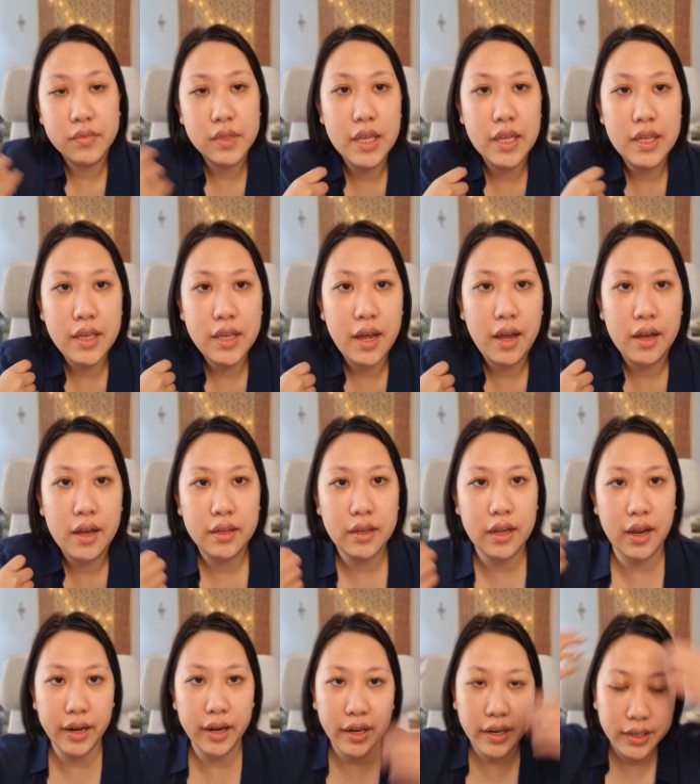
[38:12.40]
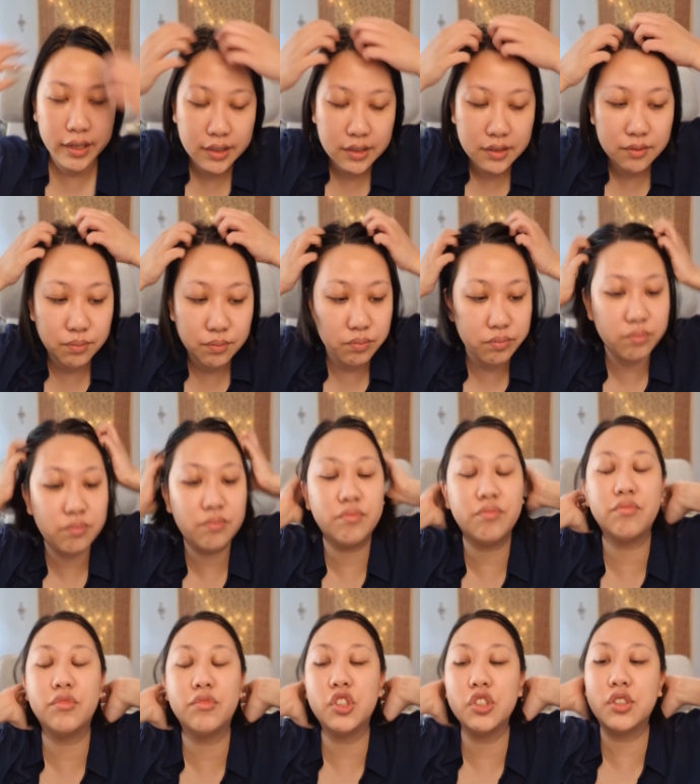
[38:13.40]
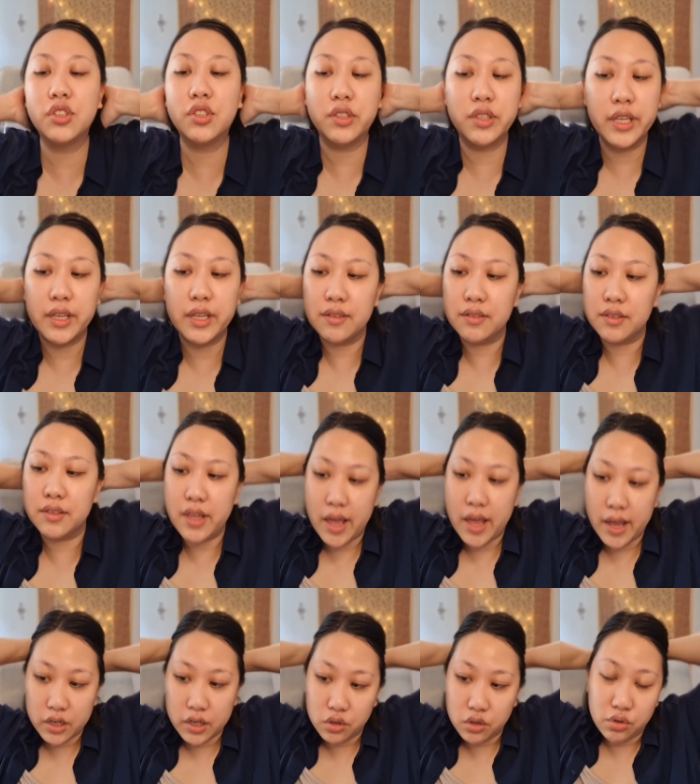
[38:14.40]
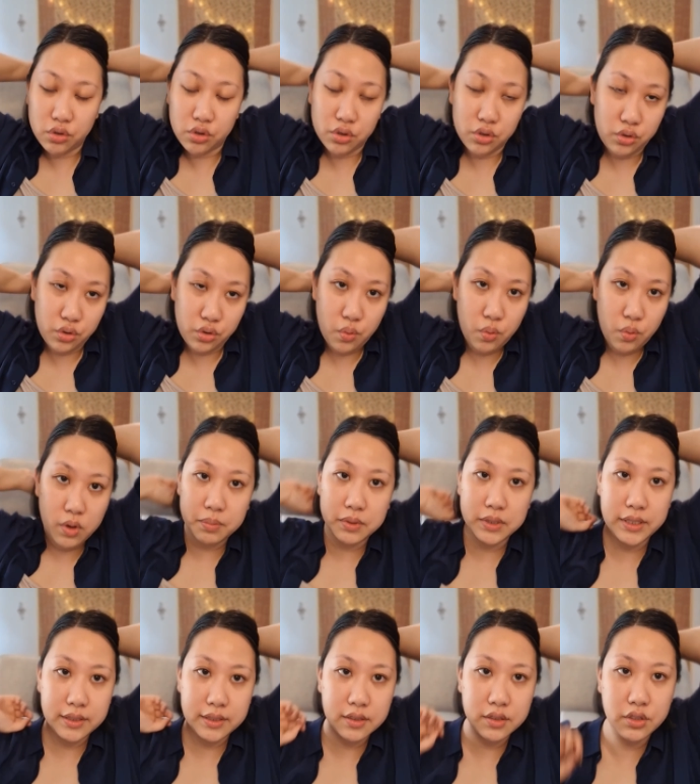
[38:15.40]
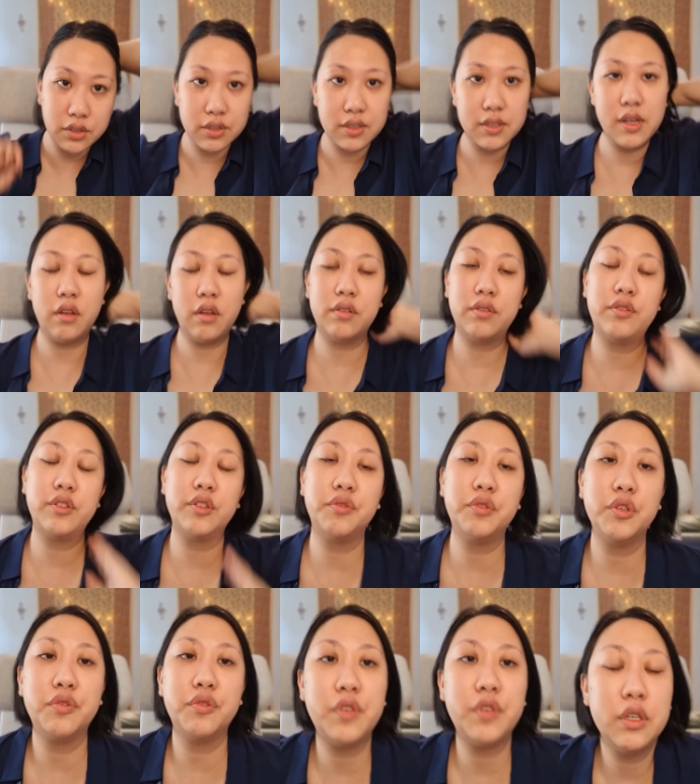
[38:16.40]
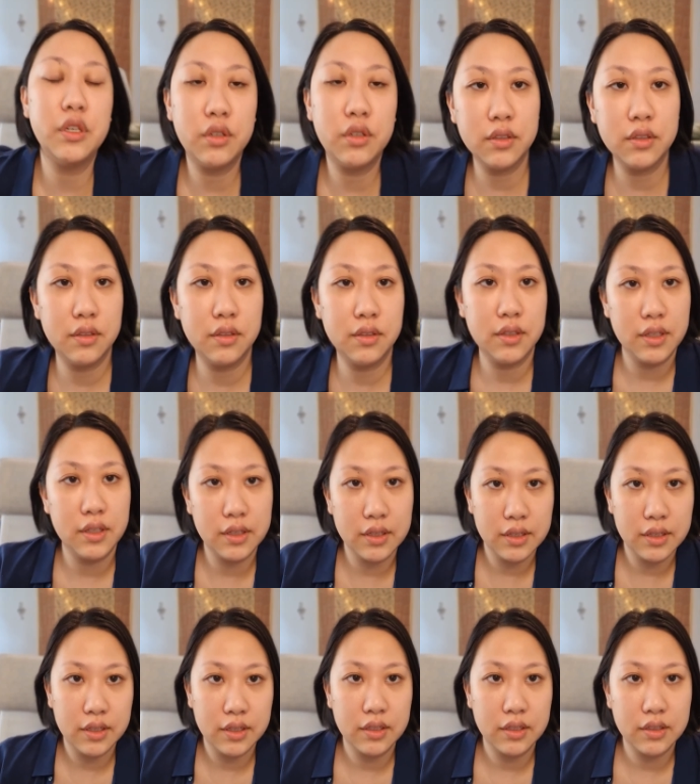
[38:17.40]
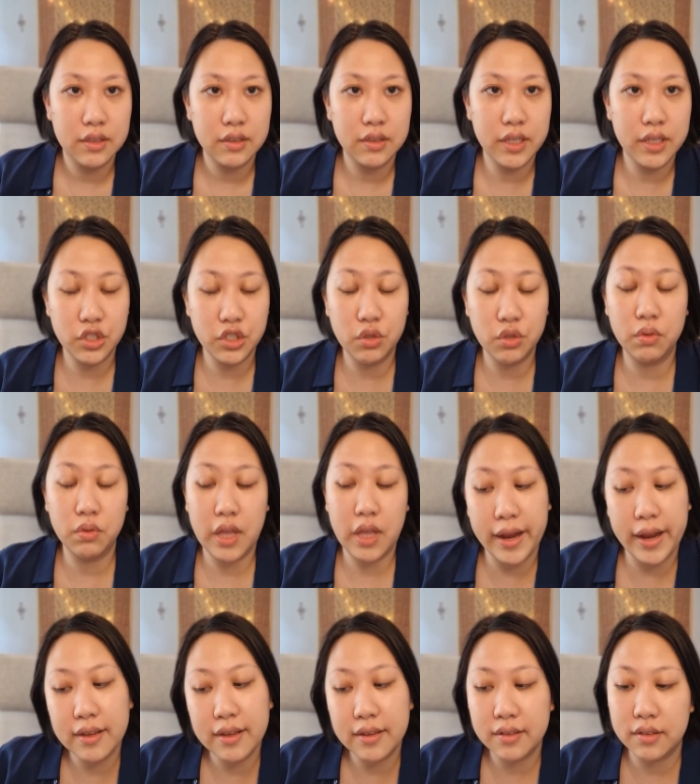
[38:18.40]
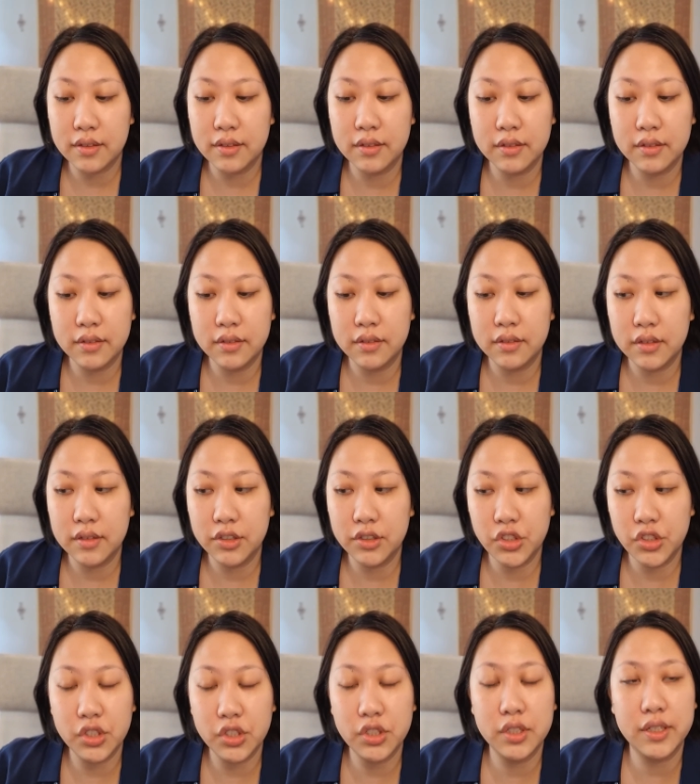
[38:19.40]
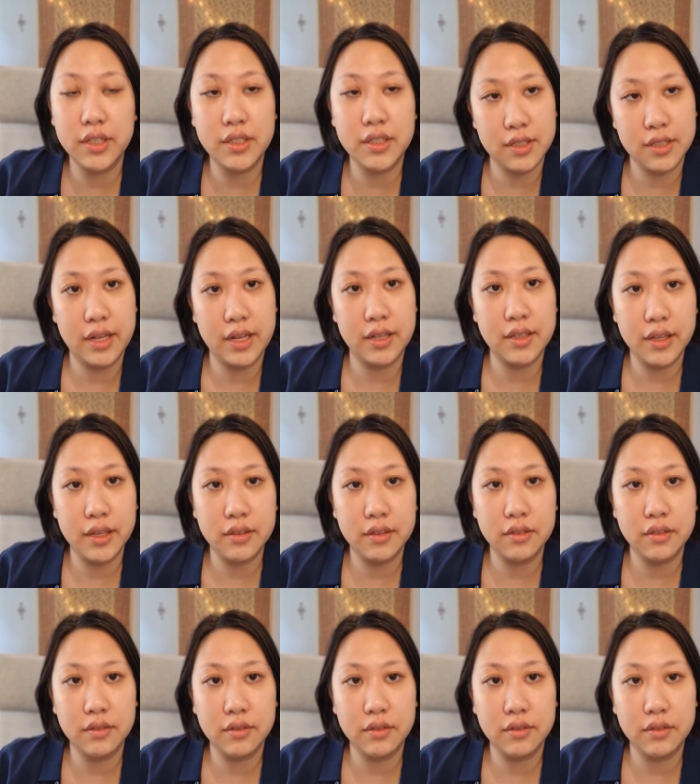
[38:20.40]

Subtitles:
yeah, I just think that you should do what pleases yourself. If you feel that you like a certain aesthetic,